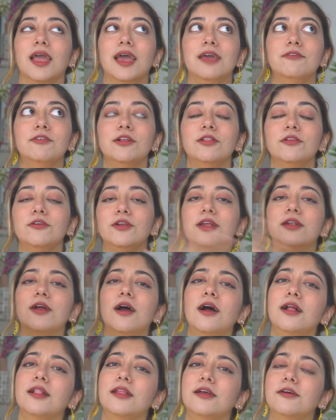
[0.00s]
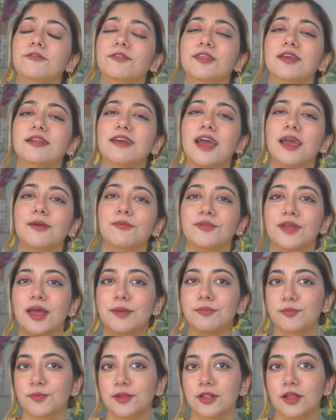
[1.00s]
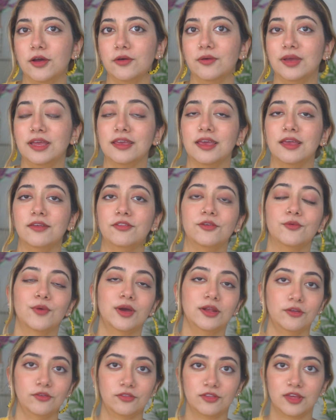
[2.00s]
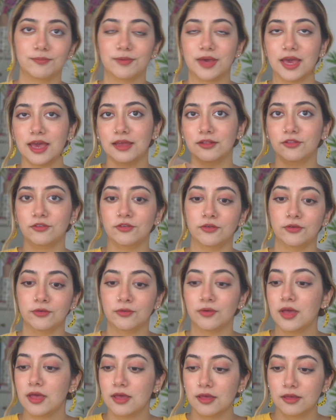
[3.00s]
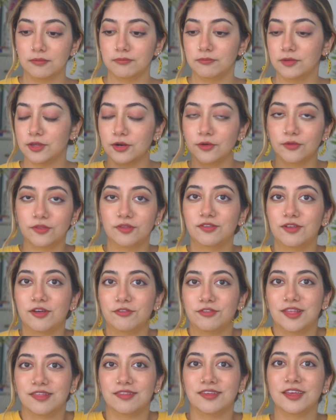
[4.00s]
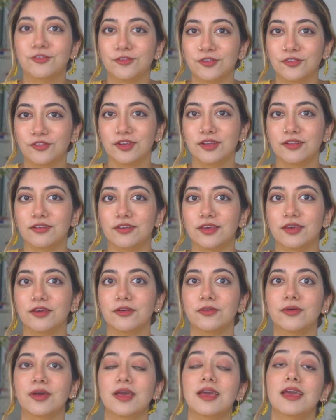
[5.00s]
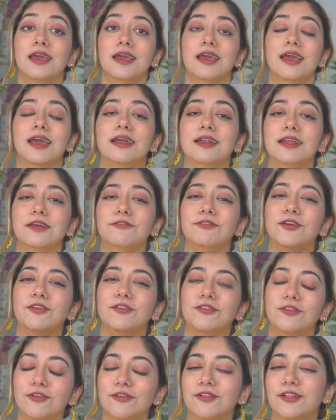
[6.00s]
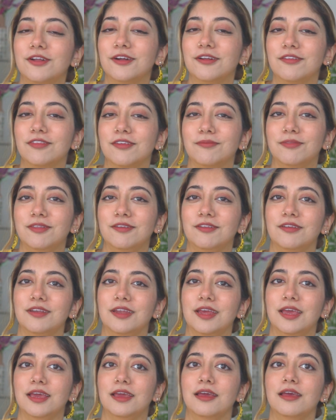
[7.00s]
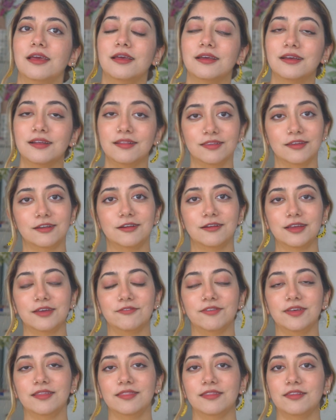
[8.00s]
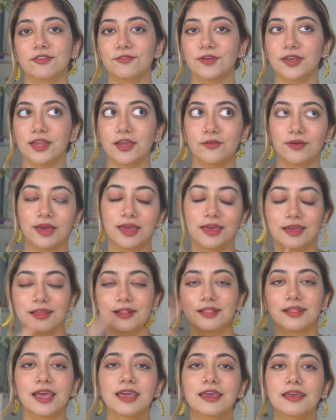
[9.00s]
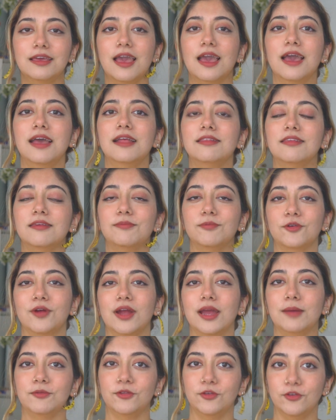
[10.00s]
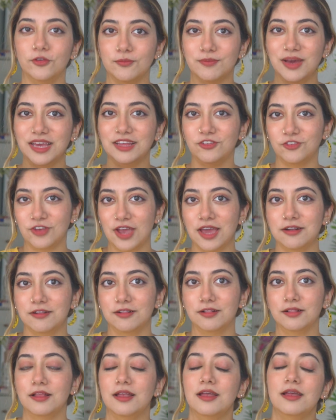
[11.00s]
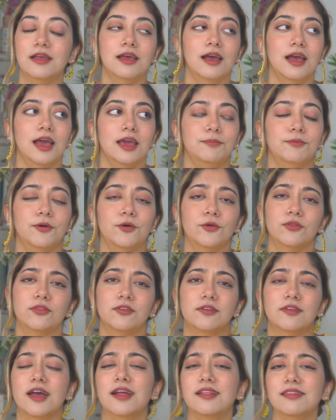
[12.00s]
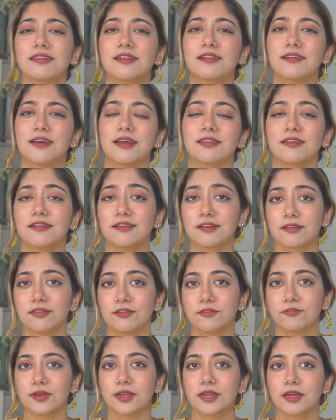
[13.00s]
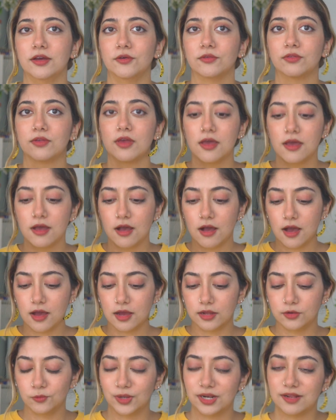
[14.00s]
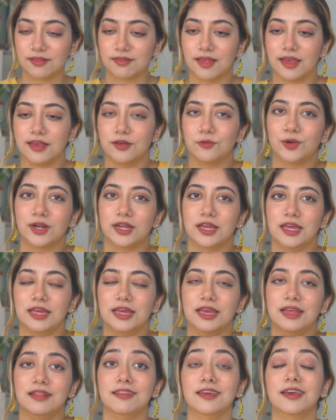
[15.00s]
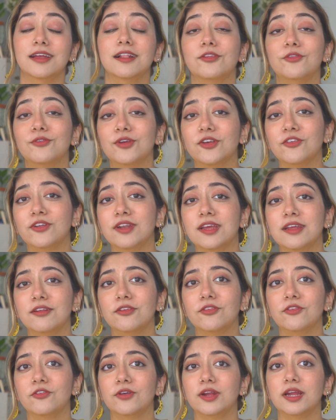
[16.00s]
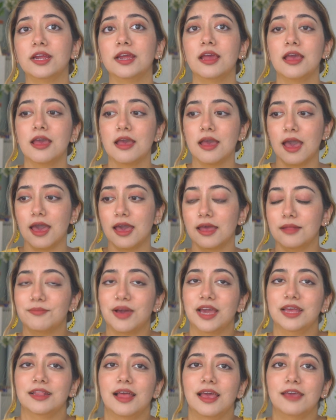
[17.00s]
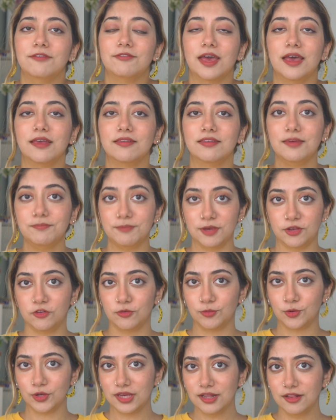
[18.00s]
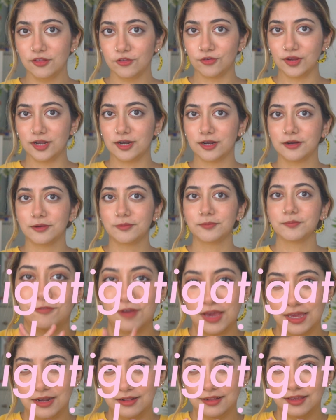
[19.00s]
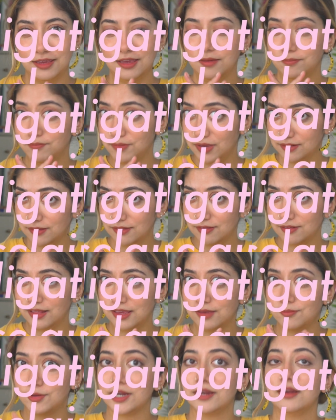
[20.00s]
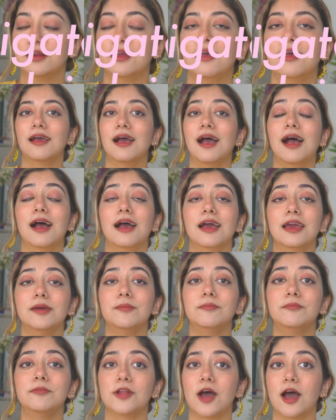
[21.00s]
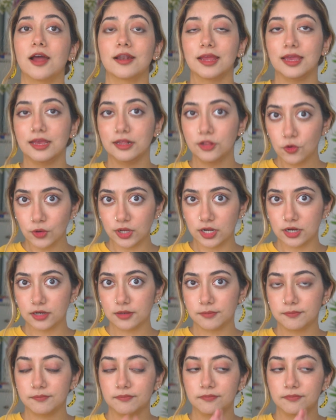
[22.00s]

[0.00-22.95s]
I've included all of the timestamps below in case you want to skip ahead to, the stuff that's interesting to you. And if you do learn something today, consider giving this video a like and subscribe to my channel. I post tons and tons of videos on what it's like working in the illustration industry and my life as a picture book illustrator. Finally, big disclaimer, I'm not a lawyer.